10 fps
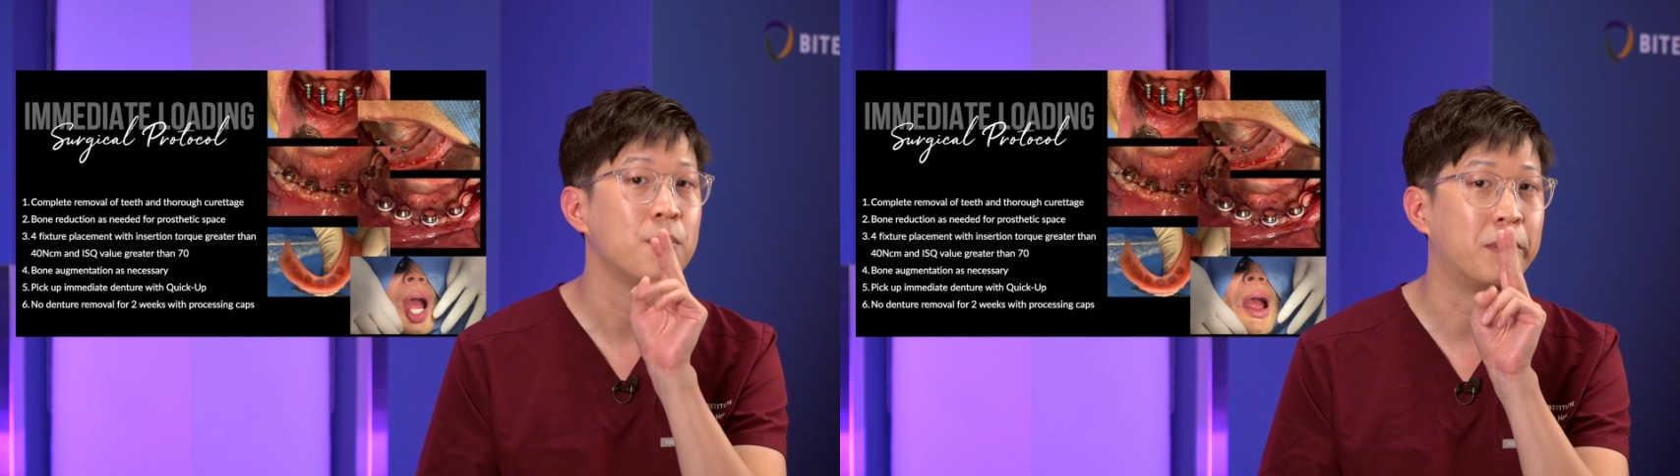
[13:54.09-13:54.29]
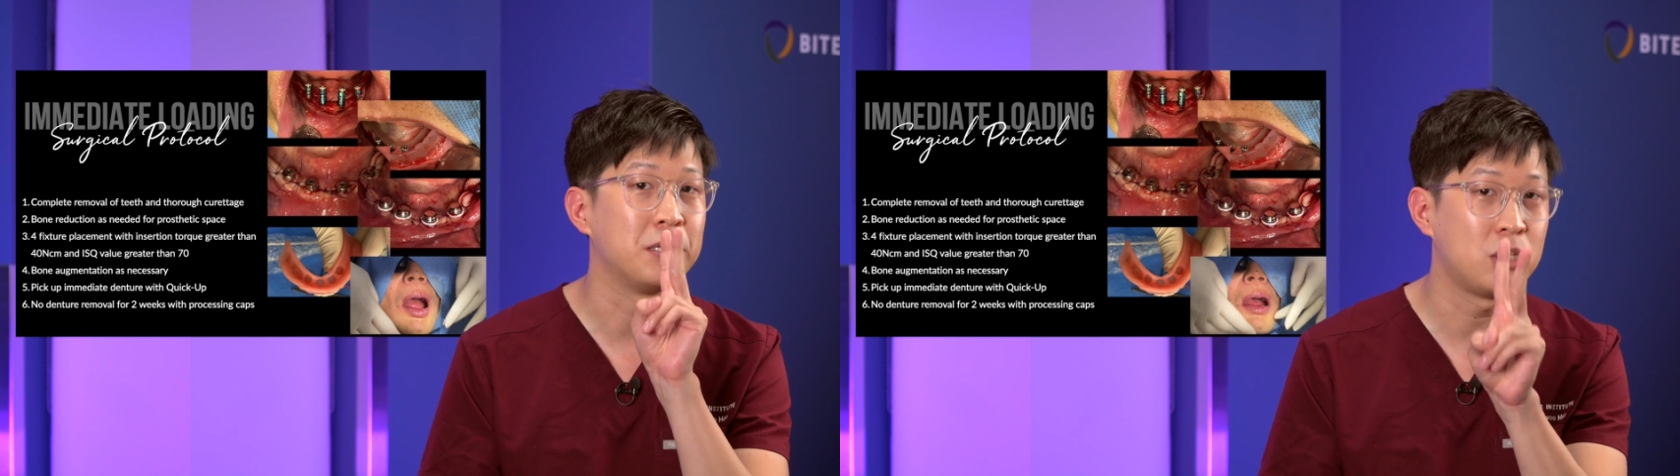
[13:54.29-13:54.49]

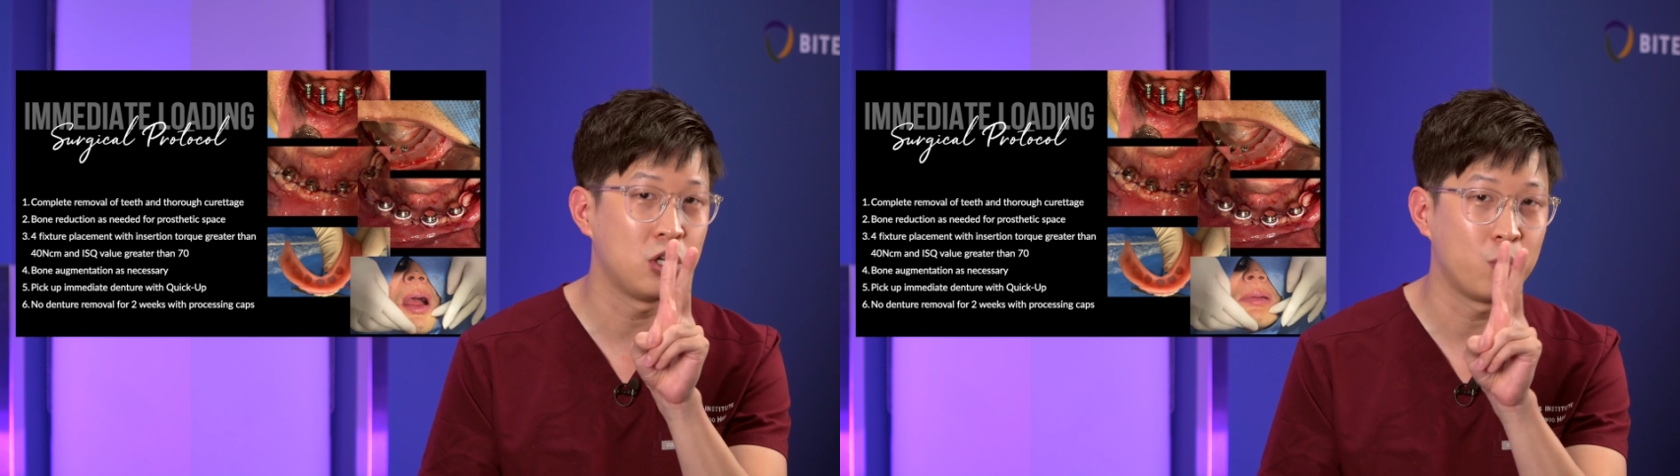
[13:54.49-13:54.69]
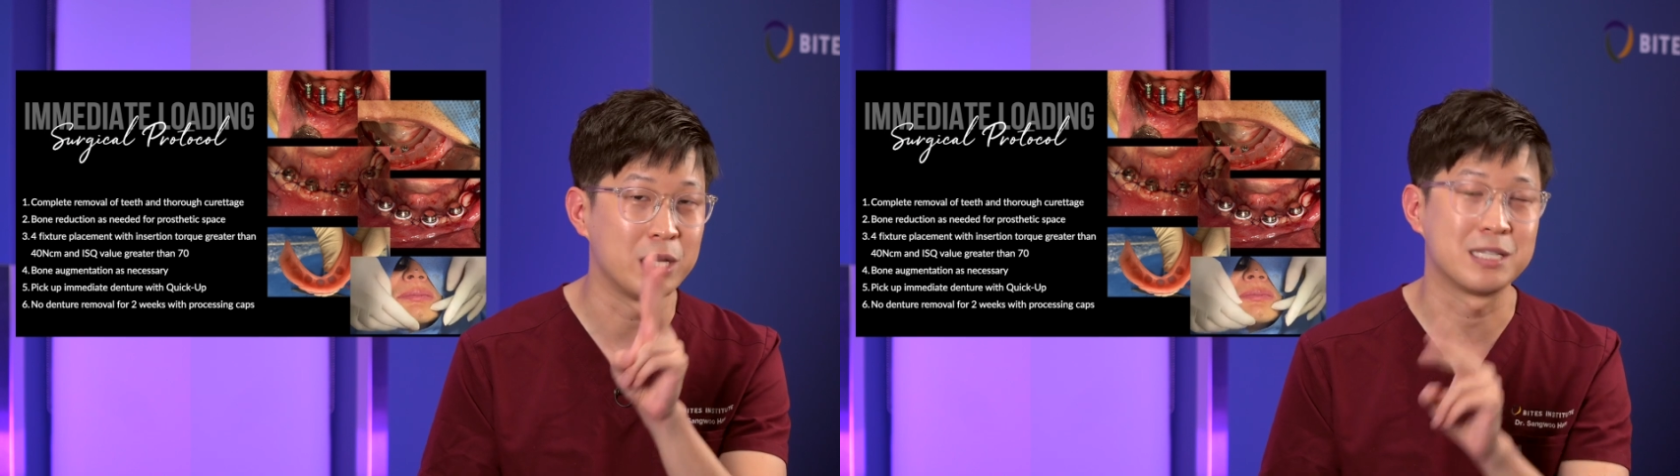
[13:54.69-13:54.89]
but
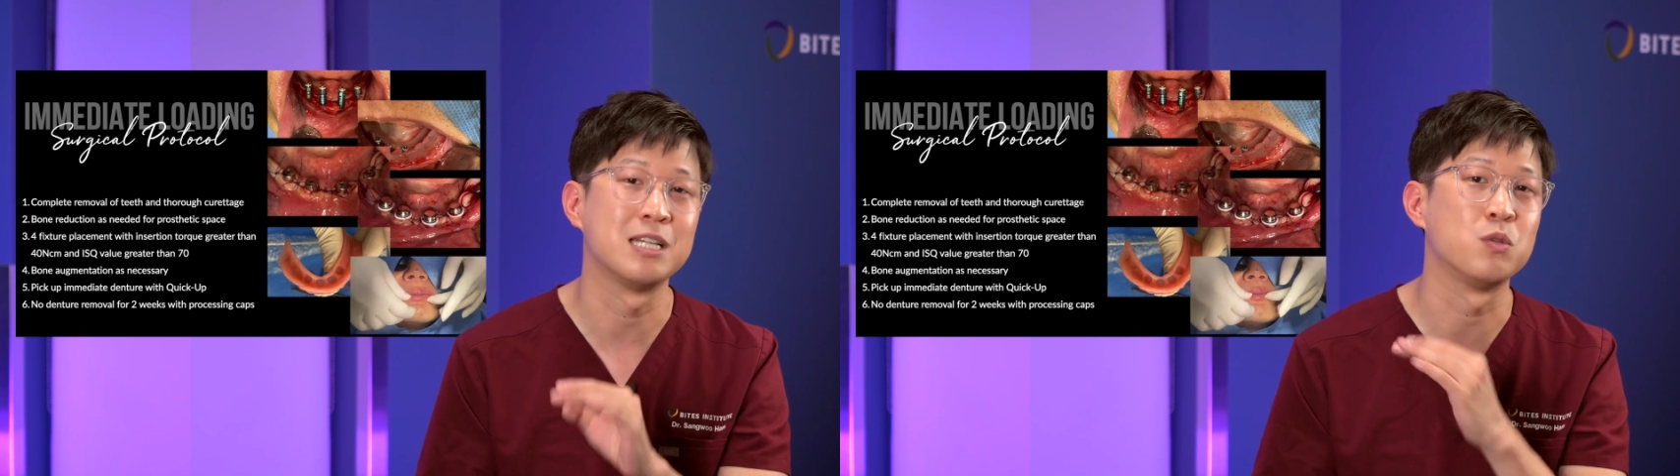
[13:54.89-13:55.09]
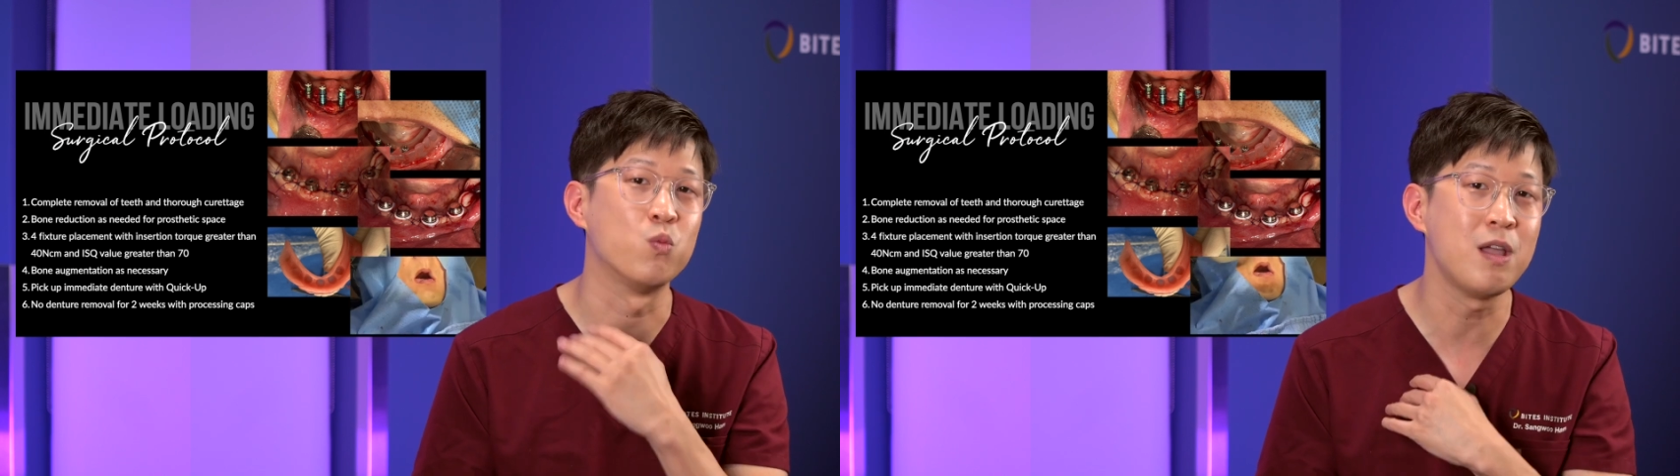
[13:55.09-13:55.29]
2 weeks,
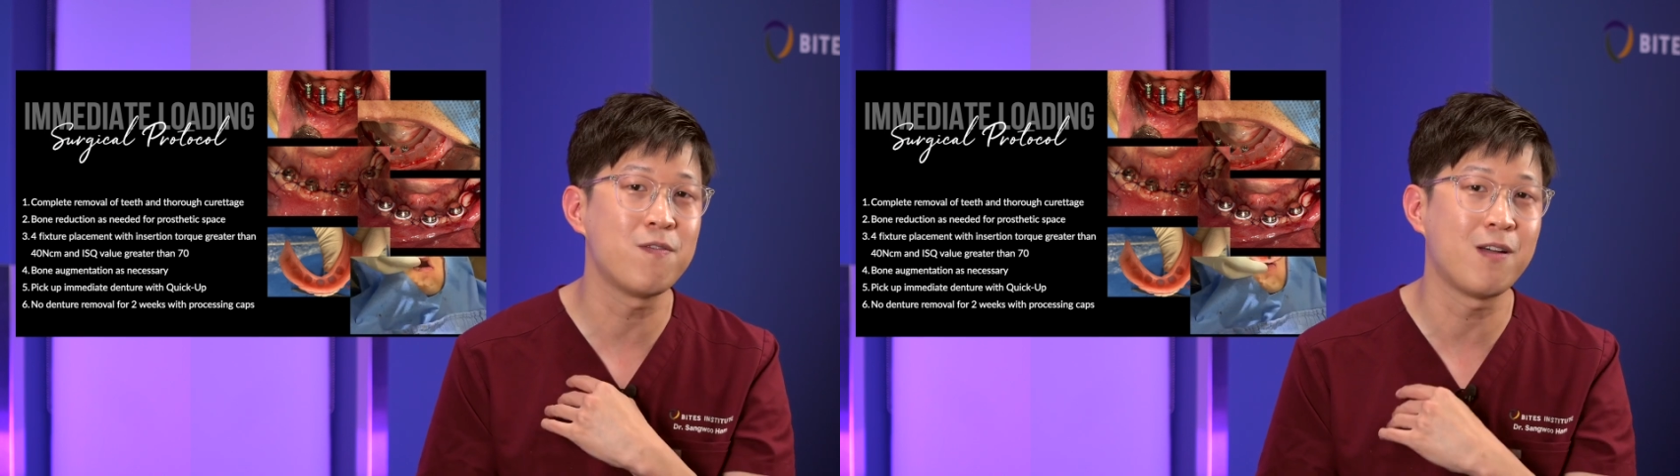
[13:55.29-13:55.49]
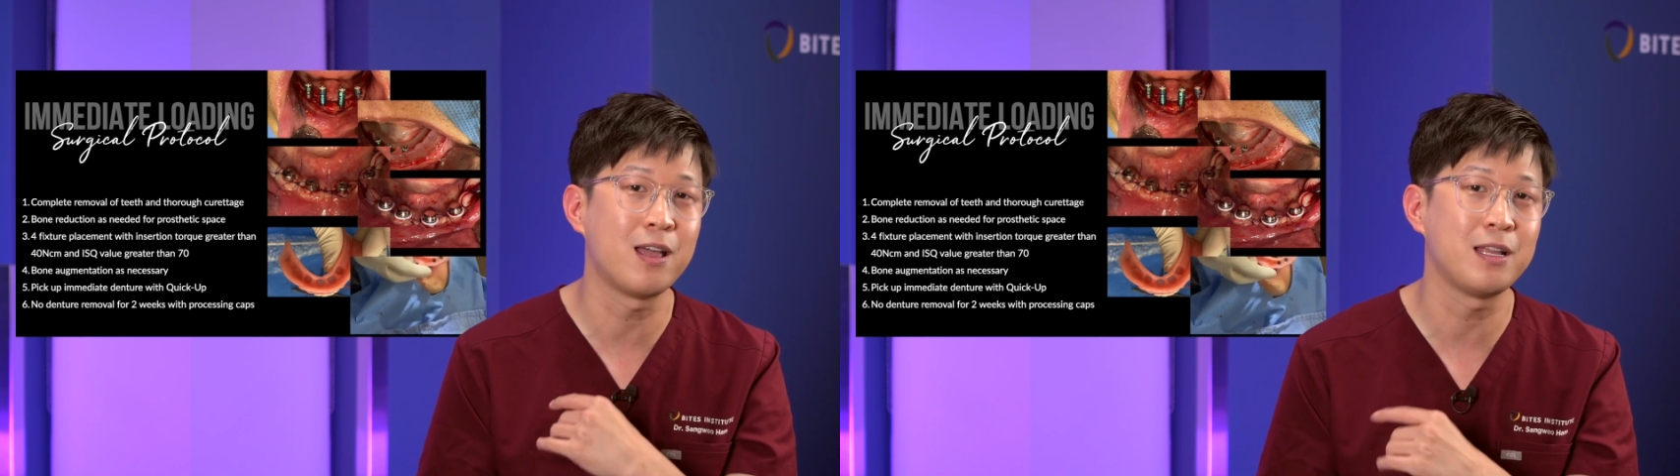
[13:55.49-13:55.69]
because we
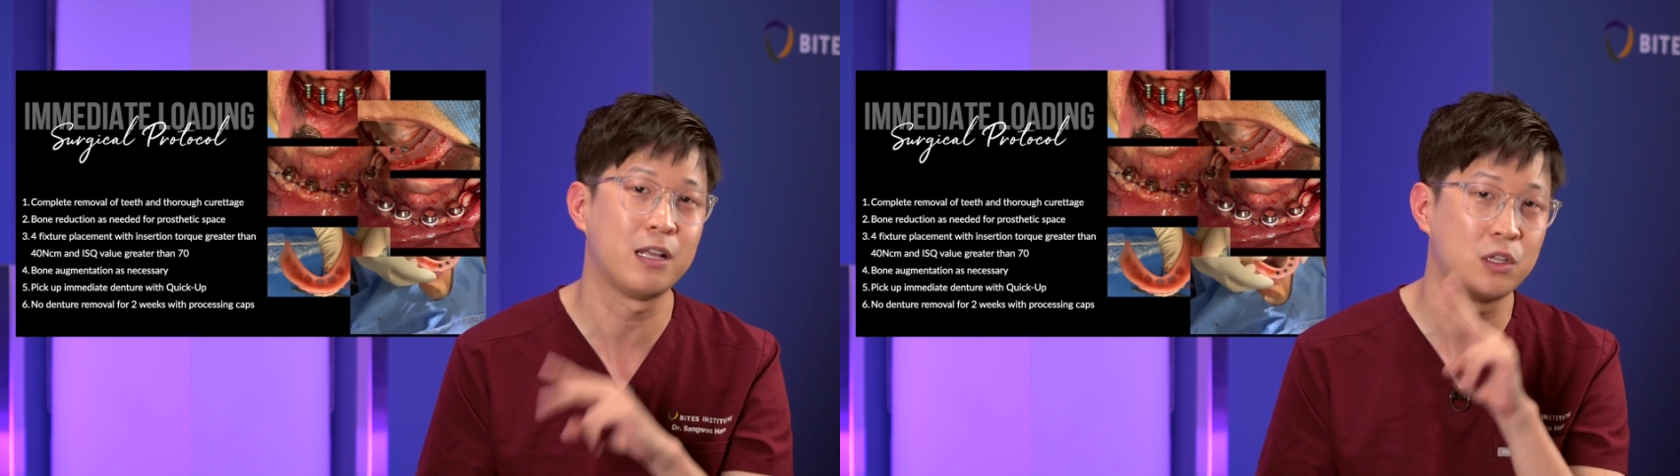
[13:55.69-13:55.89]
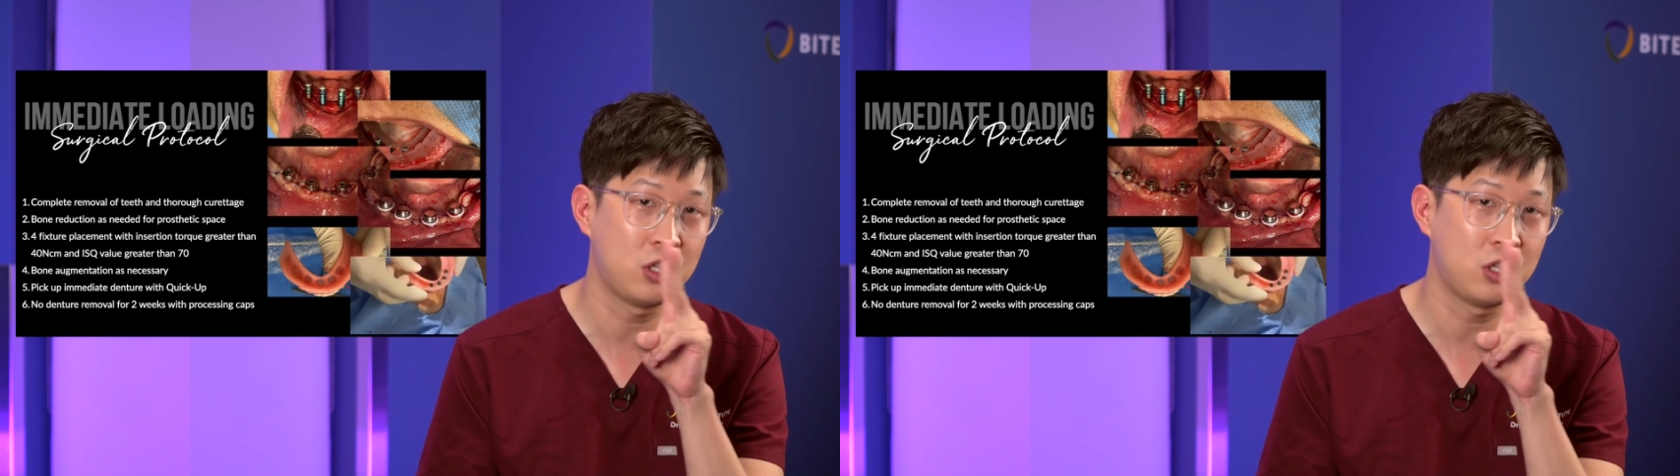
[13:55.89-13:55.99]
find that